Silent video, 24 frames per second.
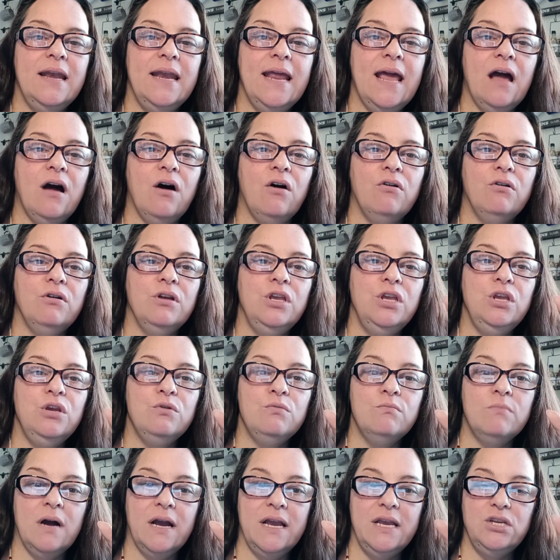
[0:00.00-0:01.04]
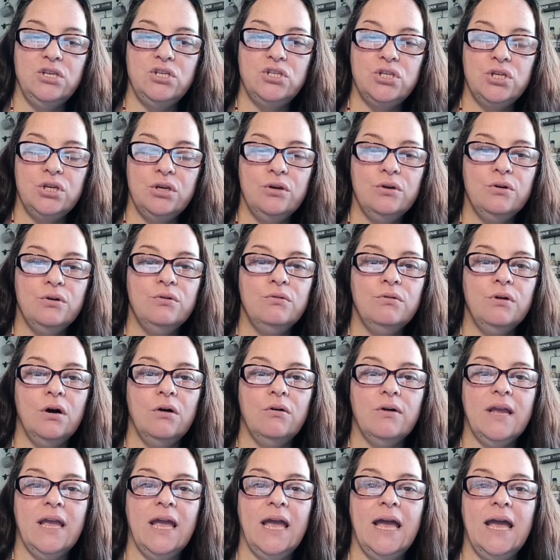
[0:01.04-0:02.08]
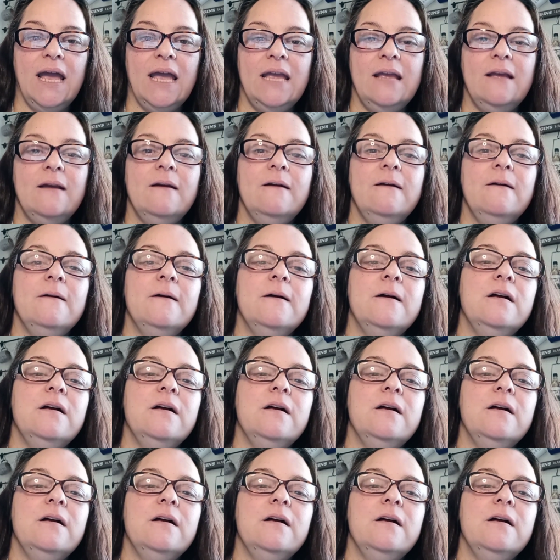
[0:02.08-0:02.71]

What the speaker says: Now, you might too, okay?